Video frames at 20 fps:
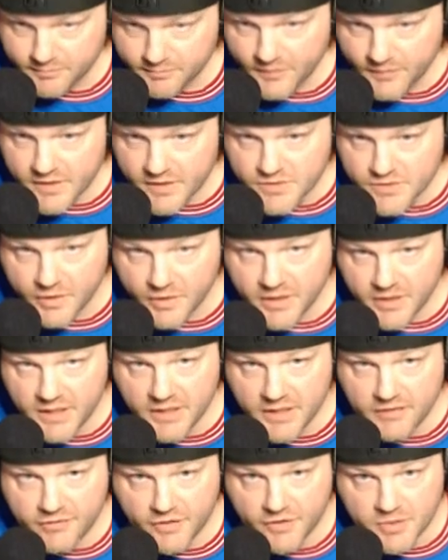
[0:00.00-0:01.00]
So
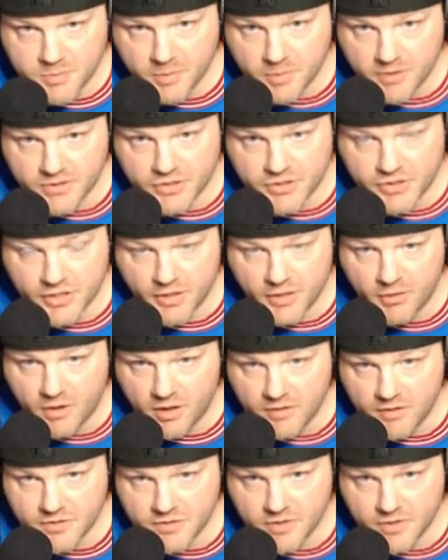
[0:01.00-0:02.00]
the first book to show
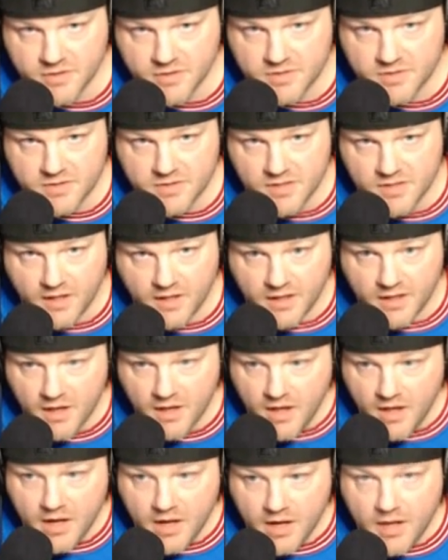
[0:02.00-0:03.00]
off, so this is an
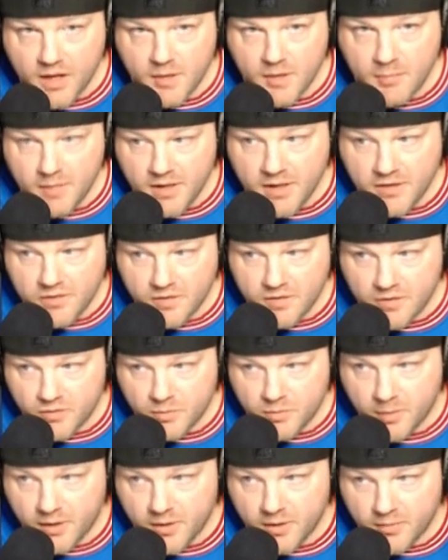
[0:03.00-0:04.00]
Amazing
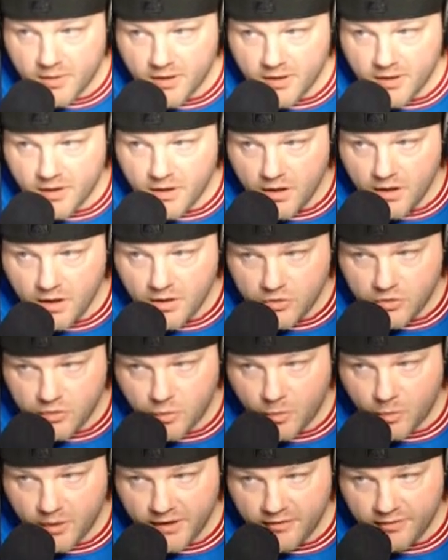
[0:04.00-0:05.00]
Spider-Man
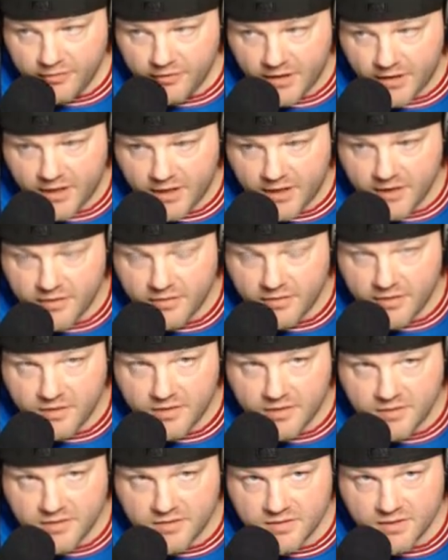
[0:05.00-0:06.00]
25.
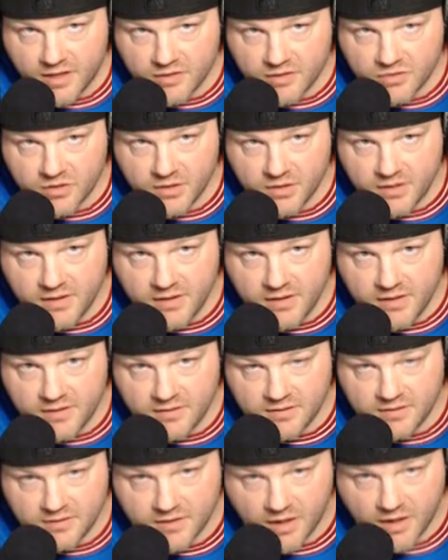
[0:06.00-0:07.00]
This is actually the
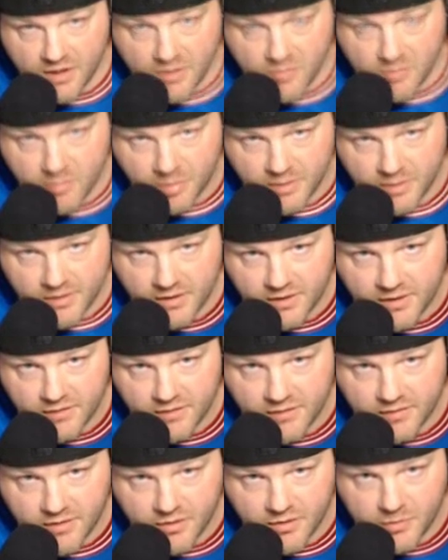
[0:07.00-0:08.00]
second printing
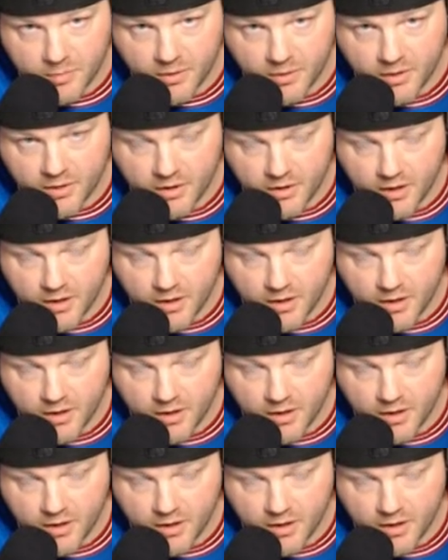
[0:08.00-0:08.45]
of this book.